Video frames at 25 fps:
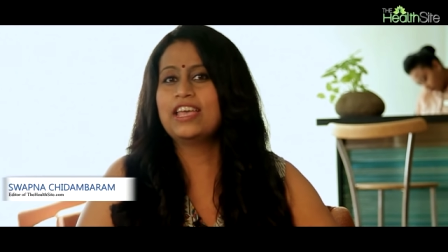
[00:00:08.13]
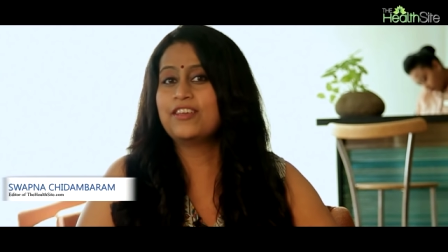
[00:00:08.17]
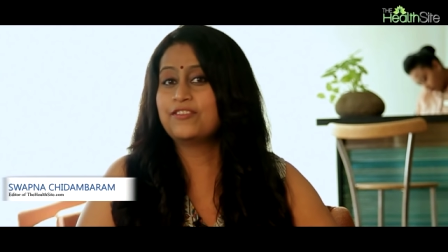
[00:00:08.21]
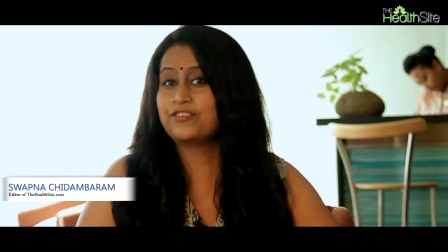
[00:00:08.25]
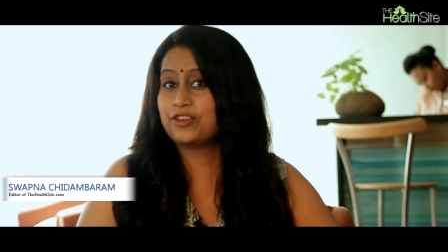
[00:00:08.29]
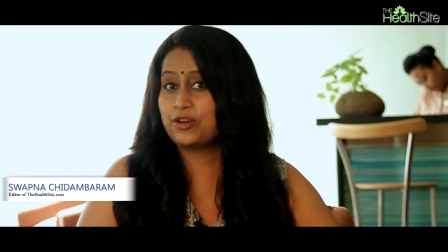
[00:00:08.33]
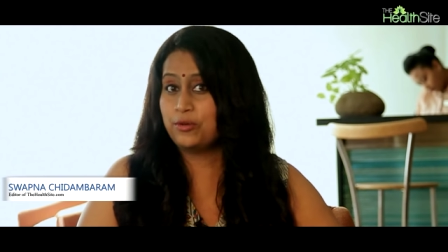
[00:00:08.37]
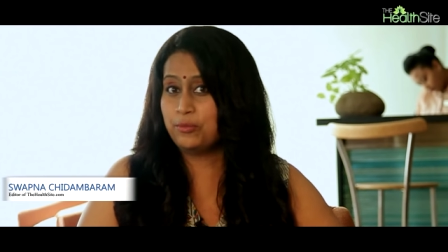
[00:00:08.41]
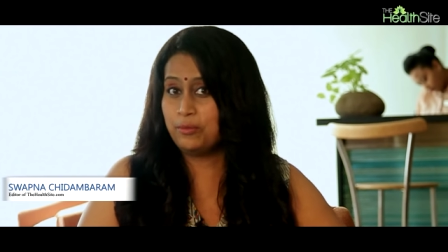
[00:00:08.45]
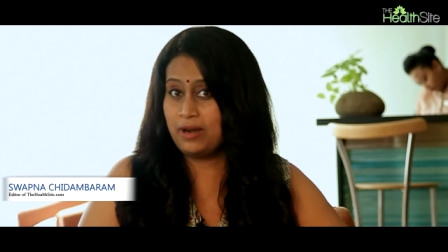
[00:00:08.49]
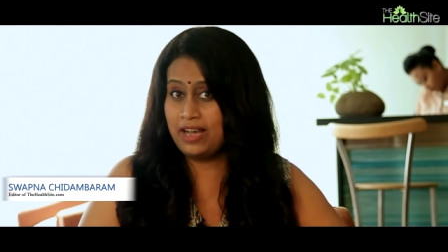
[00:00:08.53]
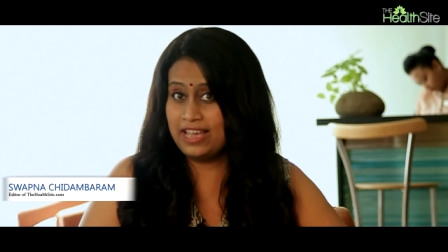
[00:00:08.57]

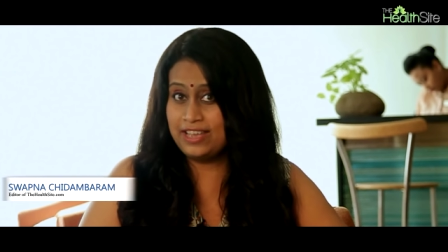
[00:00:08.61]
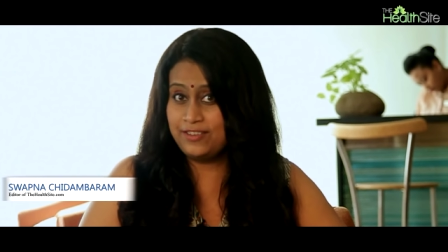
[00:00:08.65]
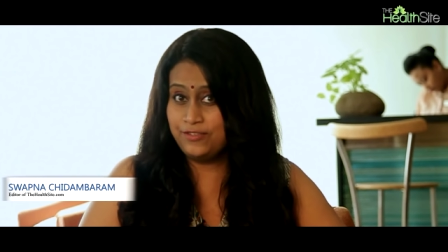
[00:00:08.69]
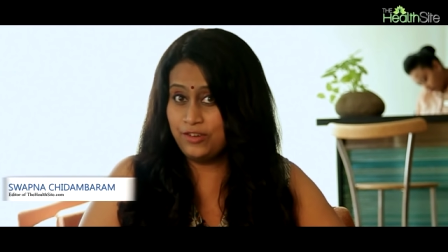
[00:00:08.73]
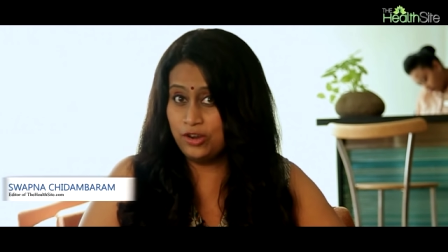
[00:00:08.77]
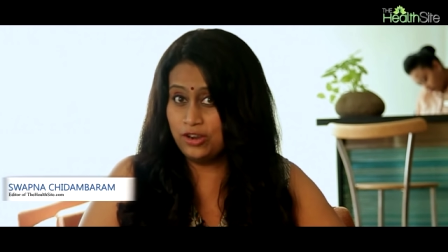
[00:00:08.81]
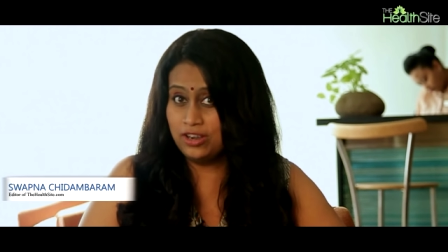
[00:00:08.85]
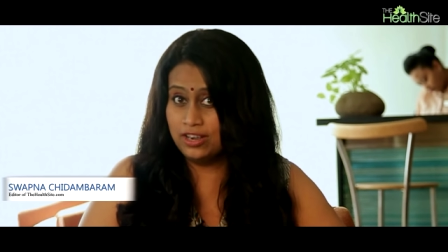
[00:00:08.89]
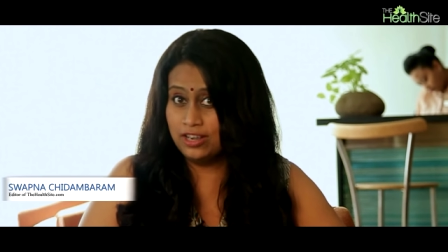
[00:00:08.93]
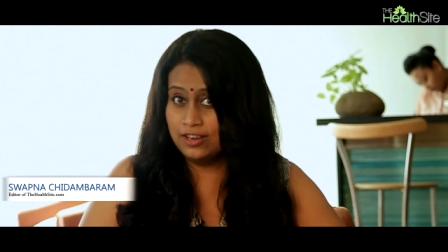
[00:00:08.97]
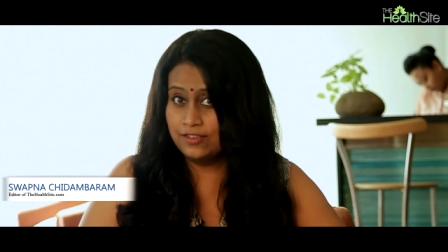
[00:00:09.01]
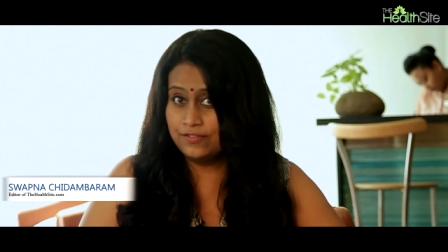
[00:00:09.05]
if your wife
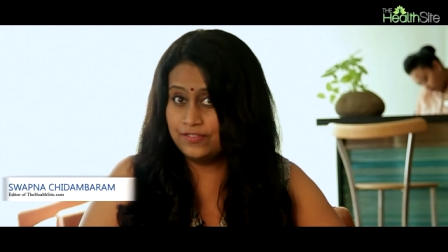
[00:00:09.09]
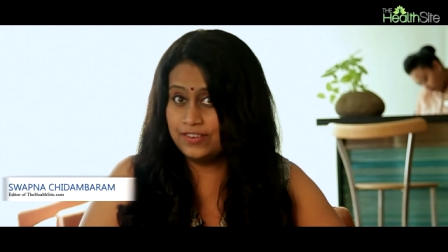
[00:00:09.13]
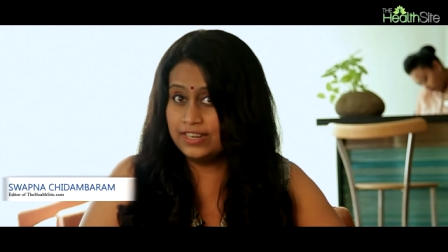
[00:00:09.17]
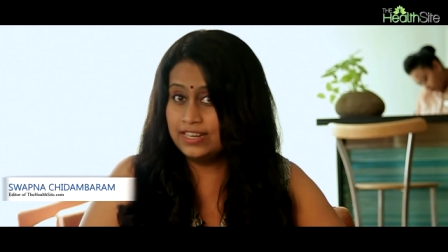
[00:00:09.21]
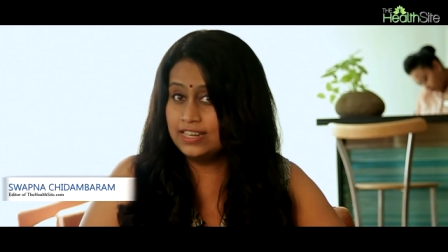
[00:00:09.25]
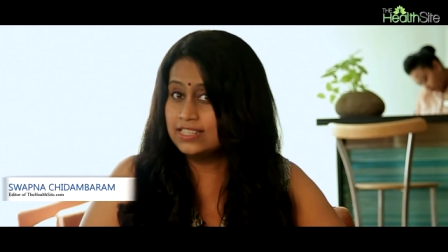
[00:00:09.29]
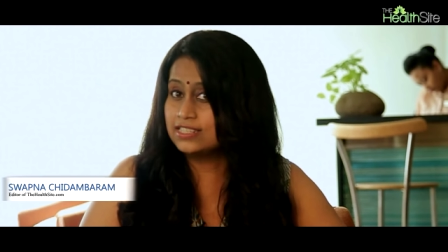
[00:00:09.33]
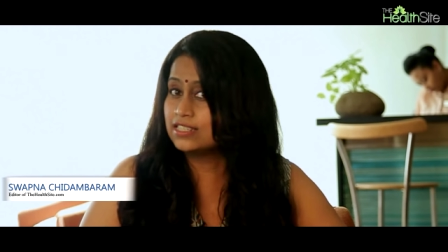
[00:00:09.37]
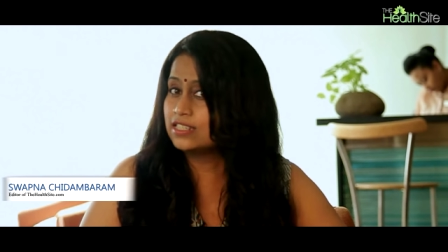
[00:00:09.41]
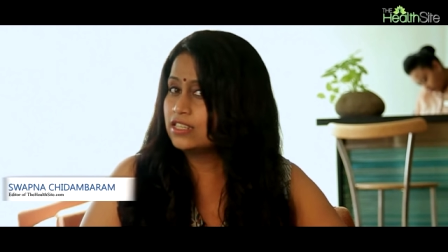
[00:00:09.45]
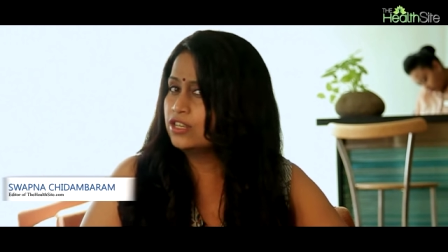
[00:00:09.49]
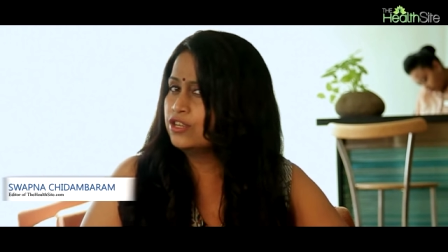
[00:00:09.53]
or
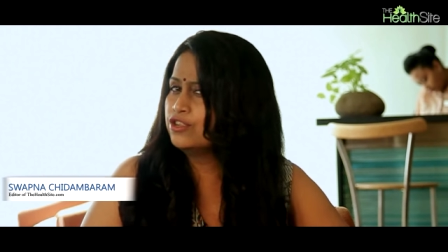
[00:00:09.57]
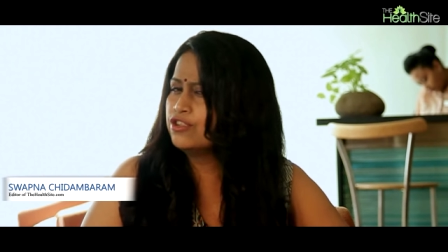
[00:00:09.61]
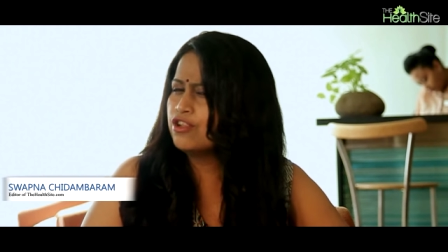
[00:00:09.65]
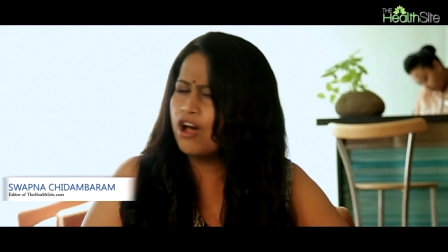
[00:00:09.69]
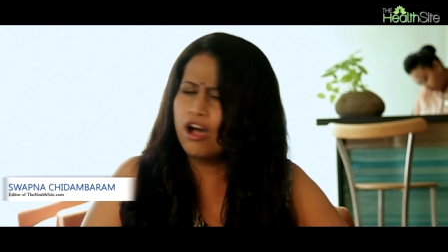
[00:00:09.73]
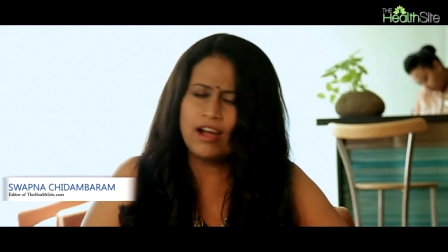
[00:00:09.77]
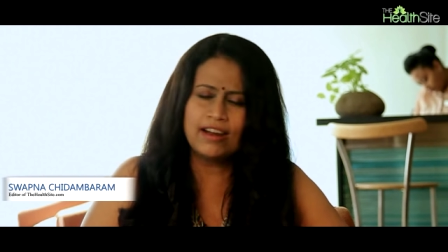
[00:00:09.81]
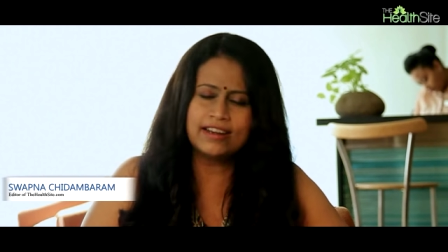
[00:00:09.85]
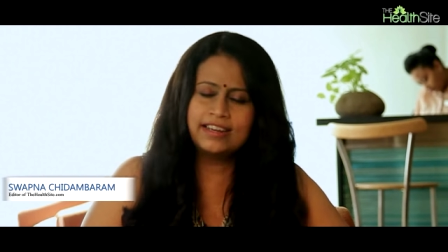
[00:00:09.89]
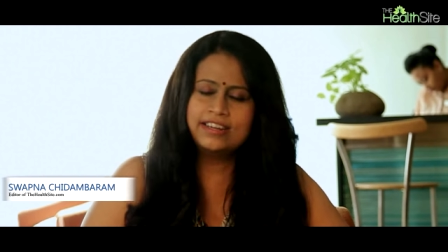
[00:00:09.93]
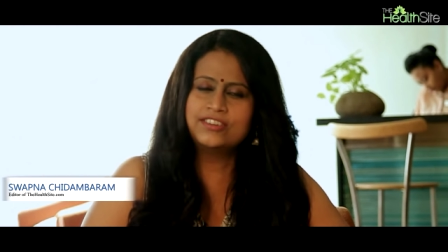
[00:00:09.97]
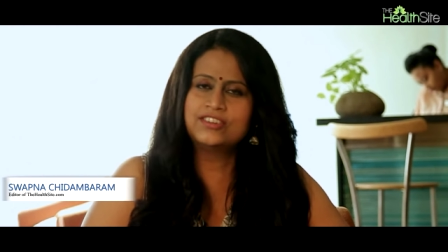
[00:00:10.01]
girlfriend is
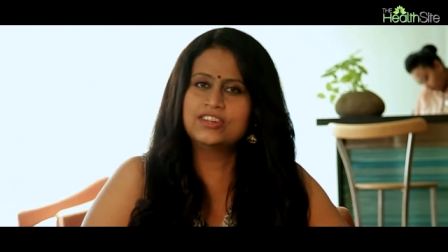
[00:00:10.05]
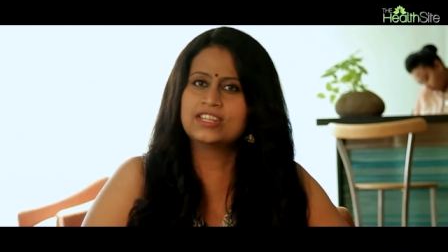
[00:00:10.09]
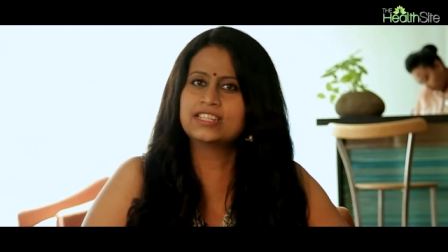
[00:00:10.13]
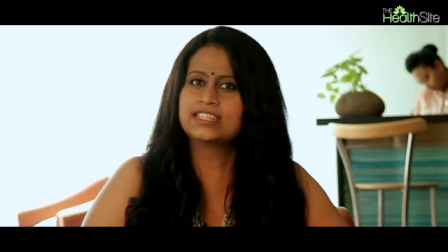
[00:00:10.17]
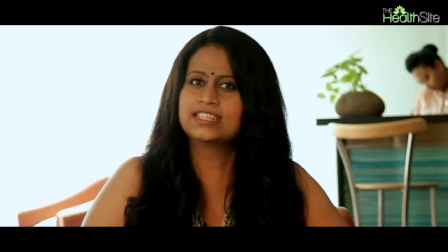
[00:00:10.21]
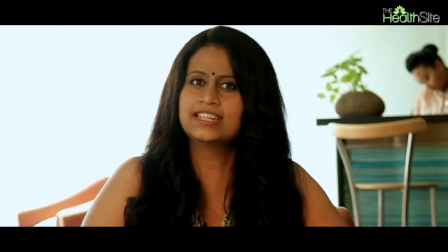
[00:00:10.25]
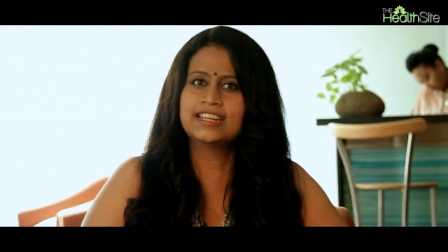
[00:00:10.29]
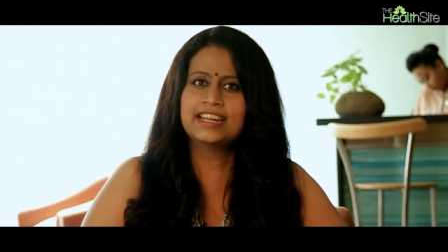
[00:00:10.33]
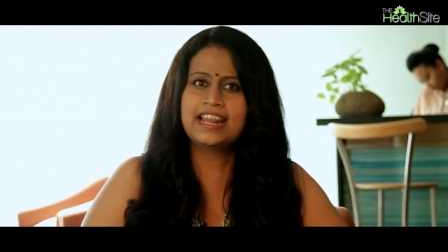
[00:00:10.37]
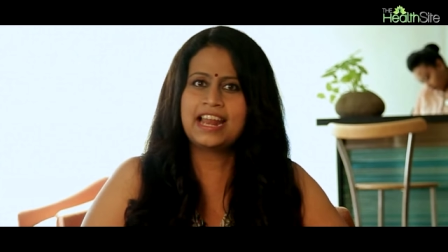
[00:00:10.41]
not interested